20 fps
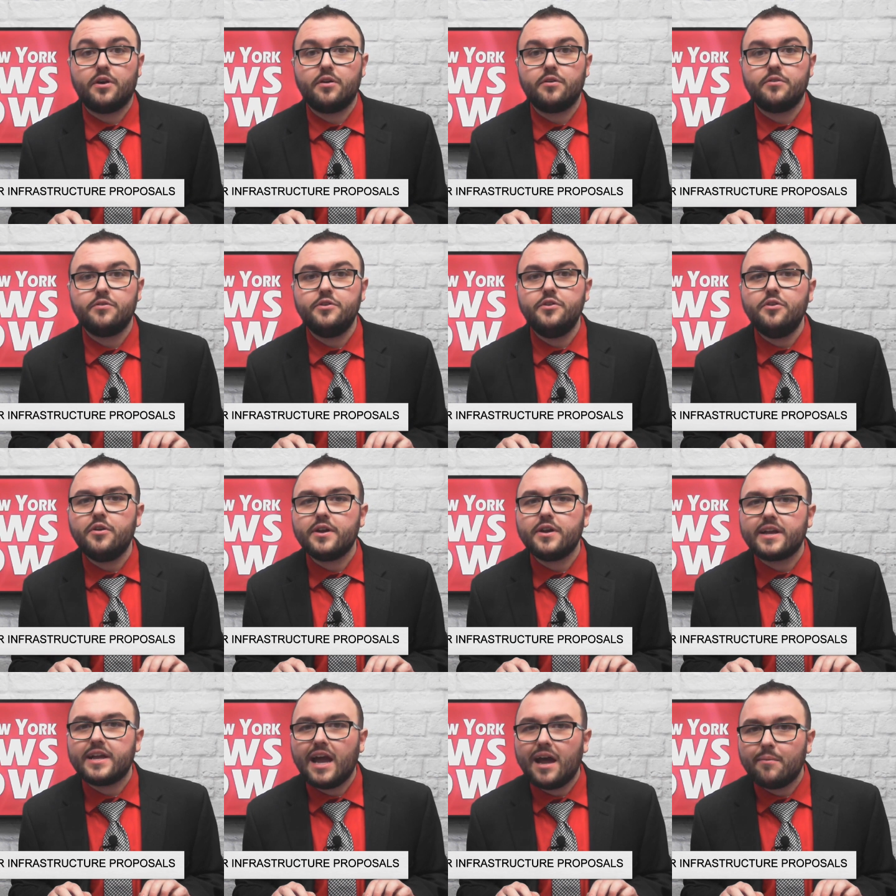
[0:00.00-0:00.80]
Our New
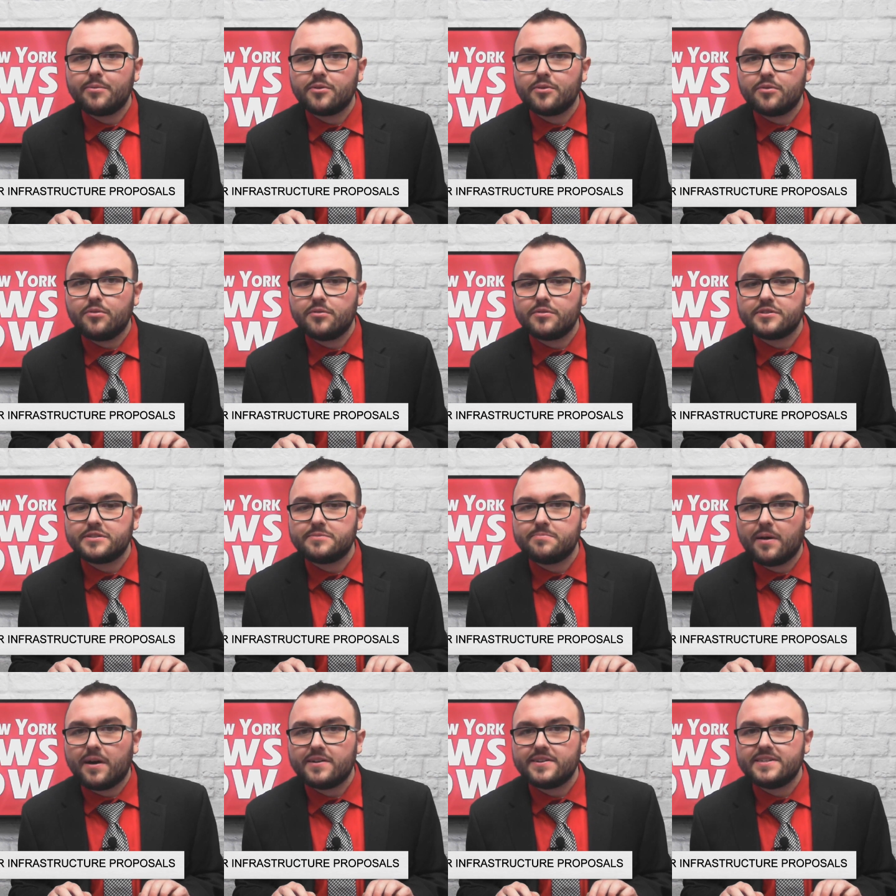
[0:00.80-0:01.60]
York Capitol
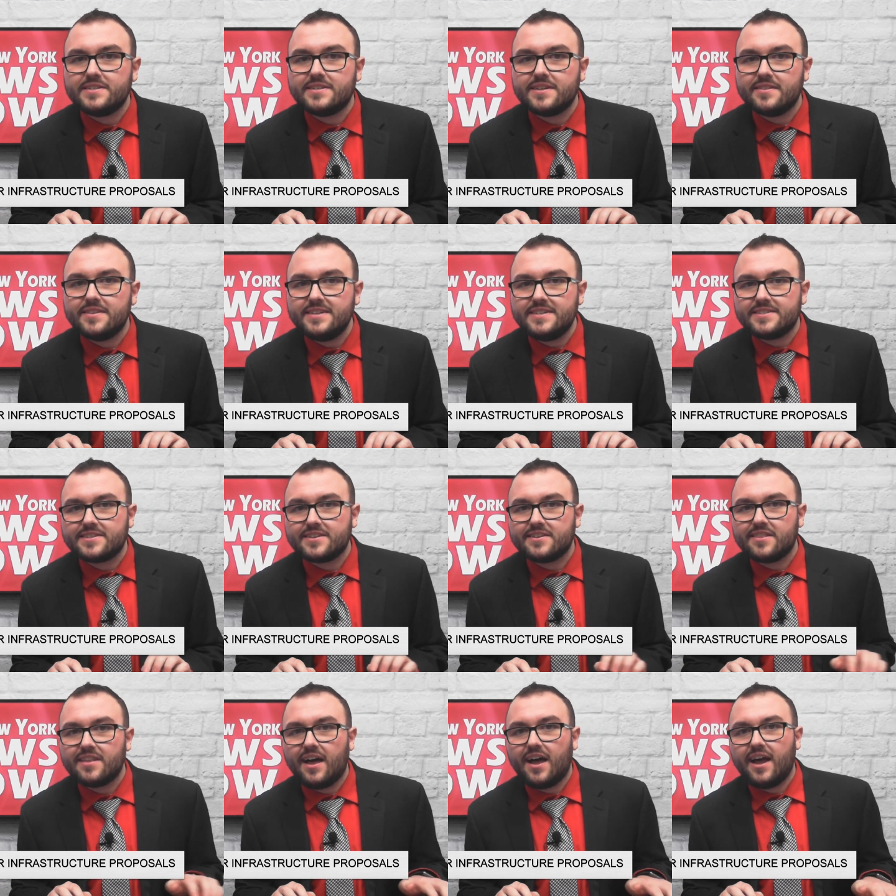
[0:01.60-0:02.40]
correspondent Elise
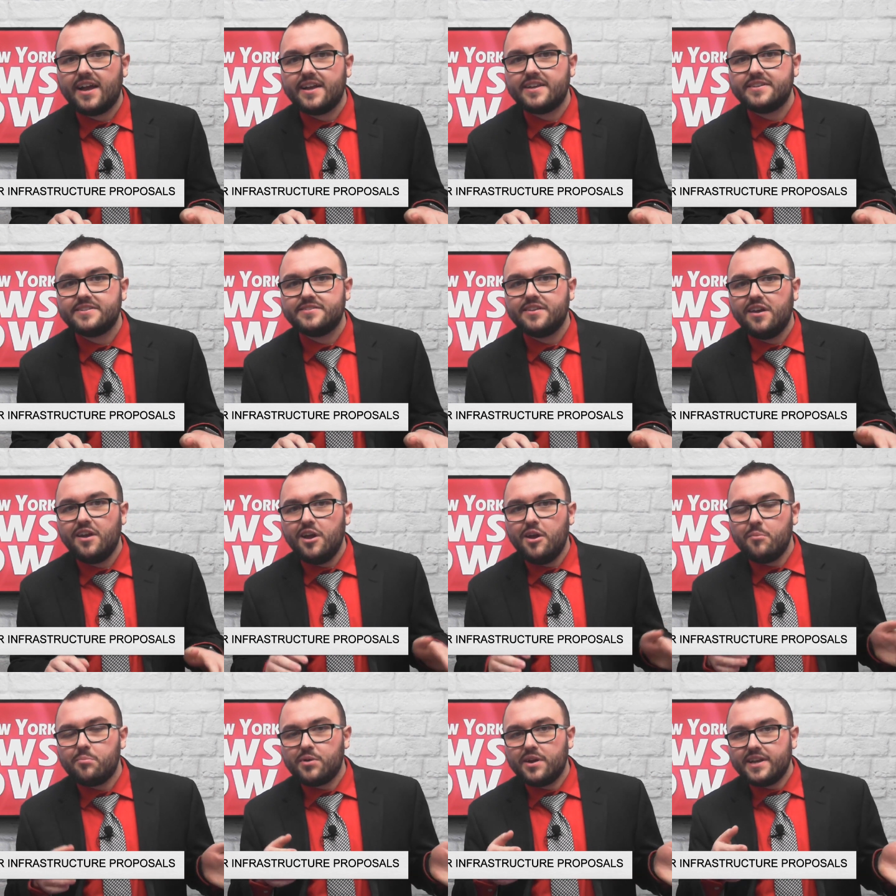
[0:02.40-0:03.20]
Klein is
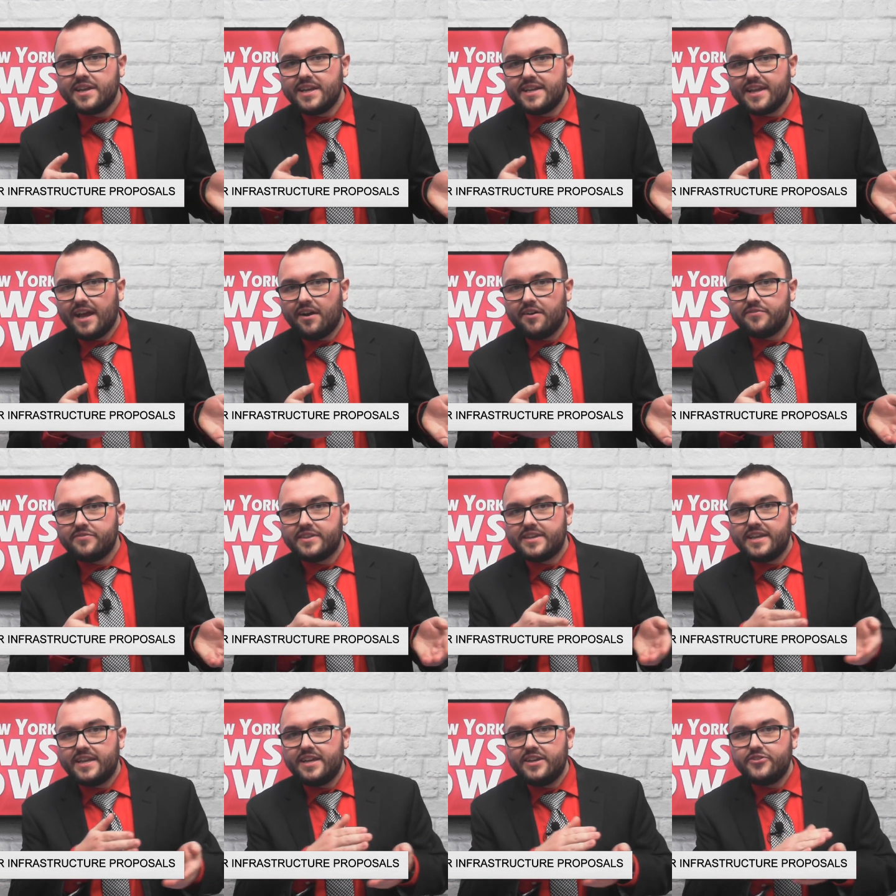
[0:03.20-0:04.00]
breaking
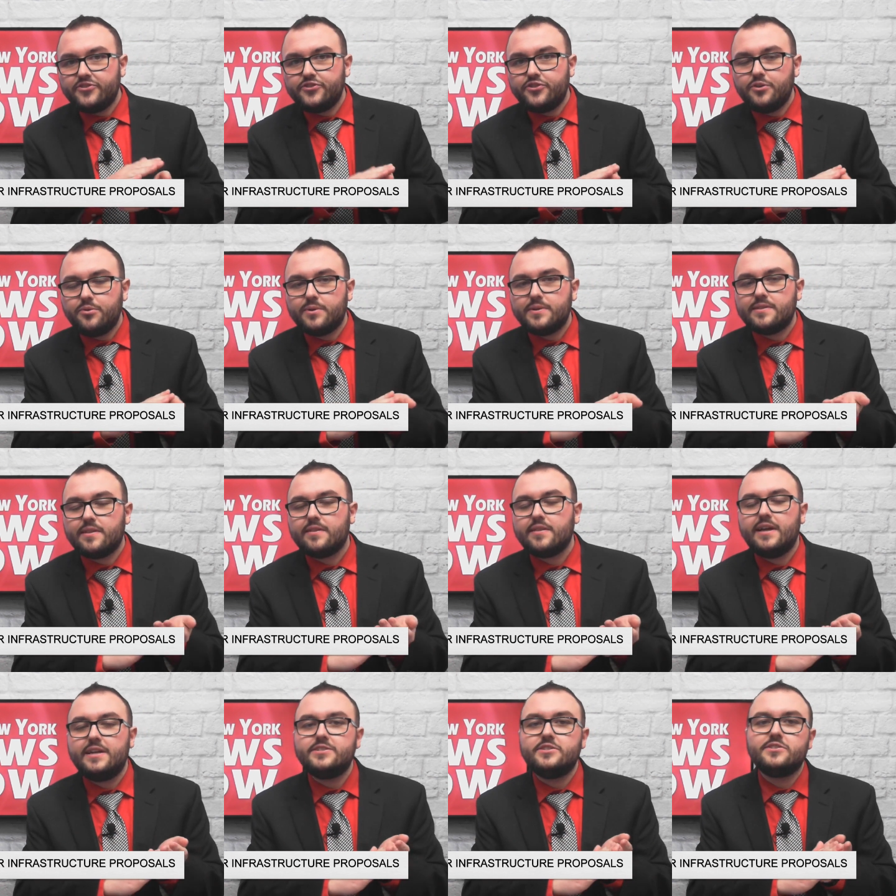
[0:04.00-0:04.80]
down the issue in
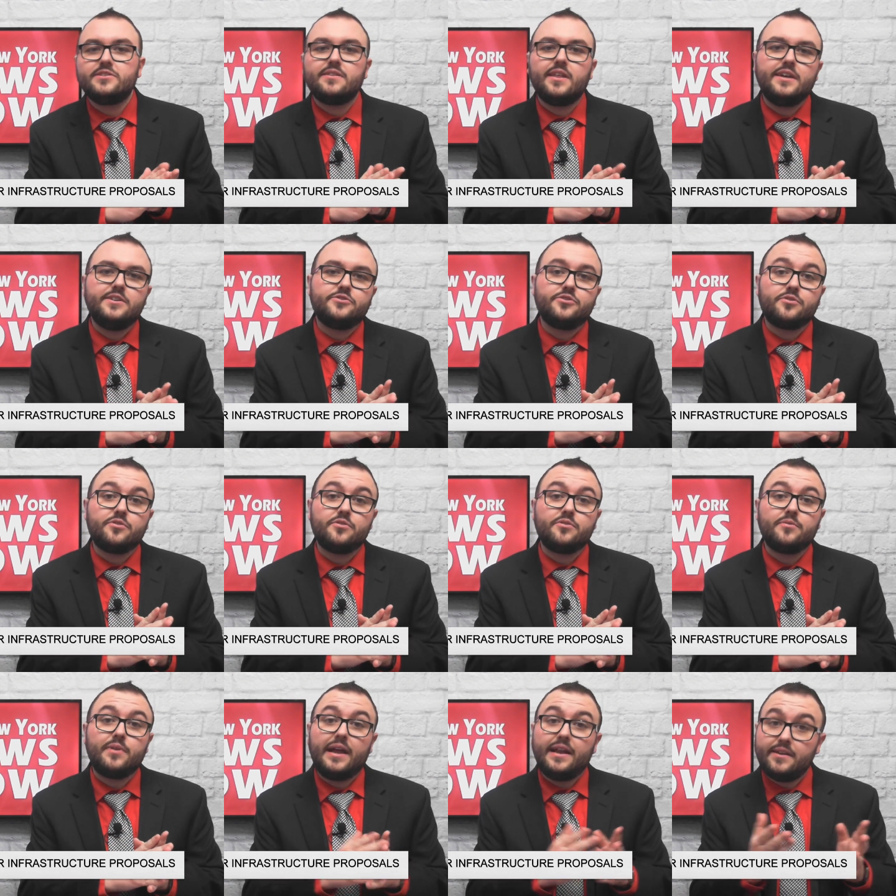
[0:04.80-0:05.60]
the
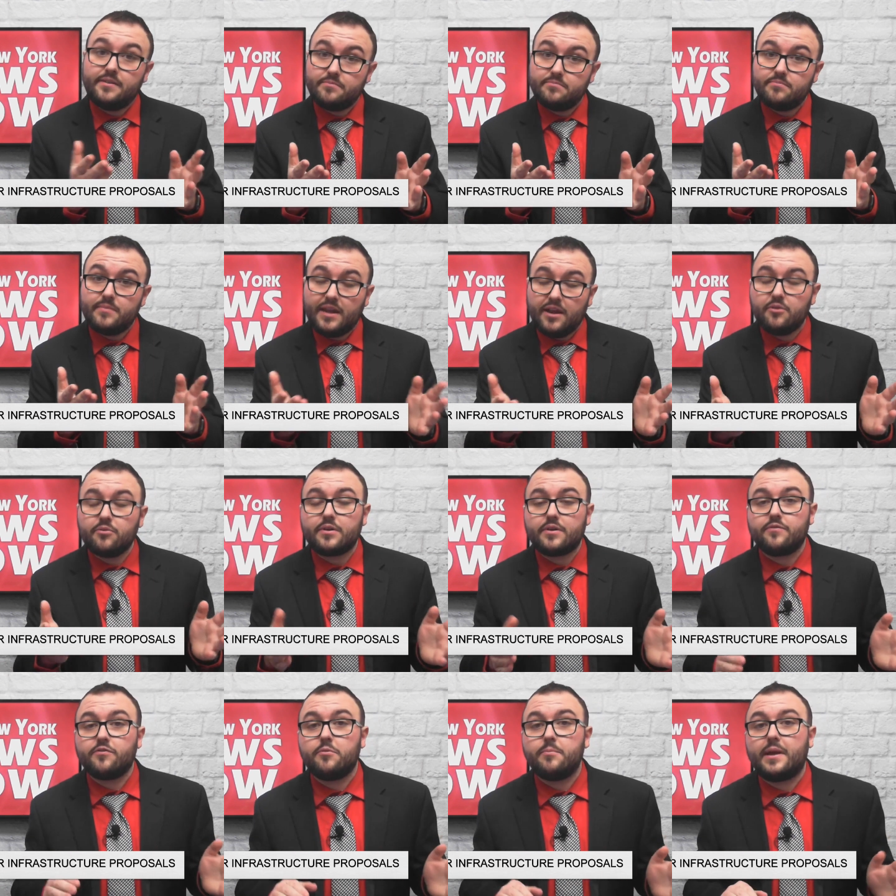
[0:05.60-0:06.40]
legislature and
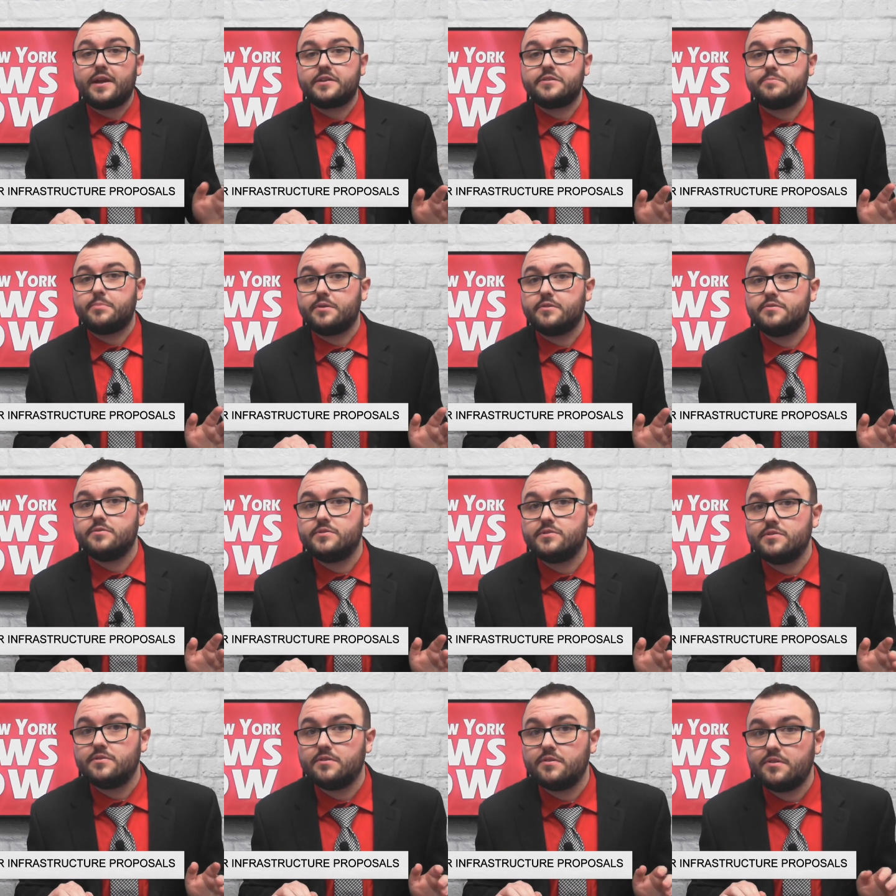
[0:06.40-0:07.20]
hearing from
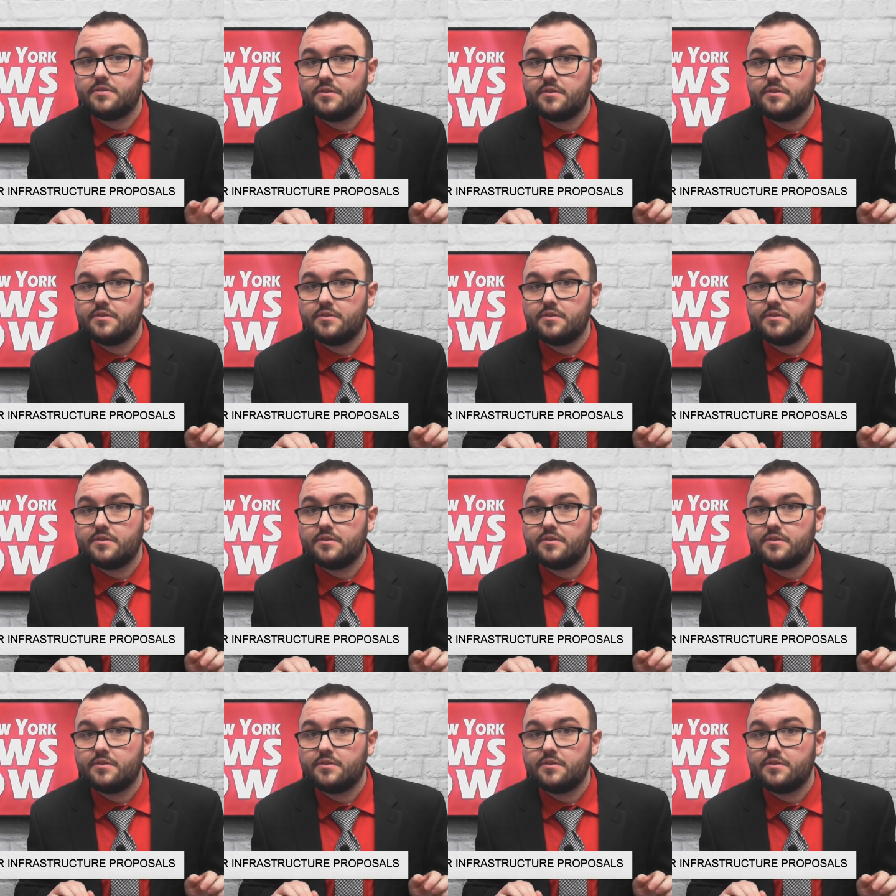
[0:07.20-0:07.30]
experts.